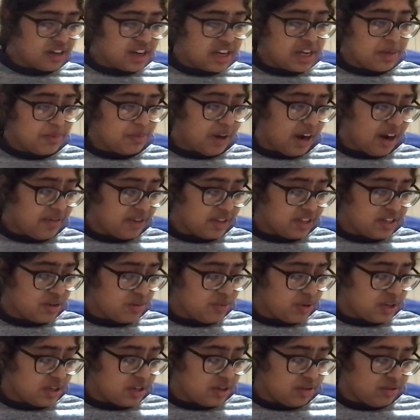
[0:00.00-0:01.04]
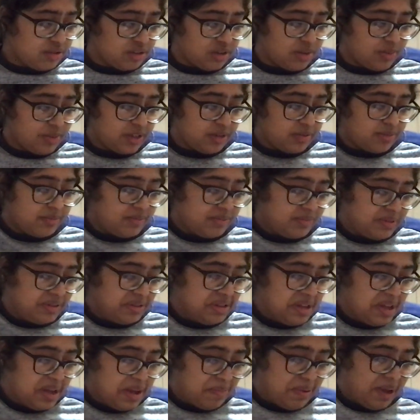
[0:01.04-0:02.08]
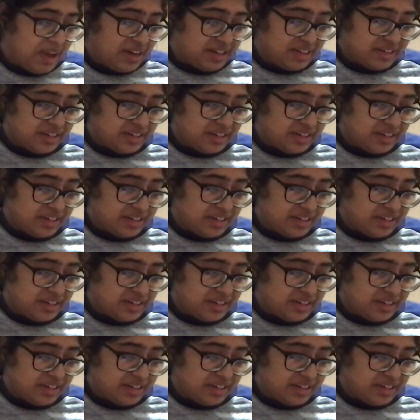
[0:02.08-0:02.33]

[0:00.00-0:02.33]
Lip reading: But I really don't want to go, so I'm gonna paint a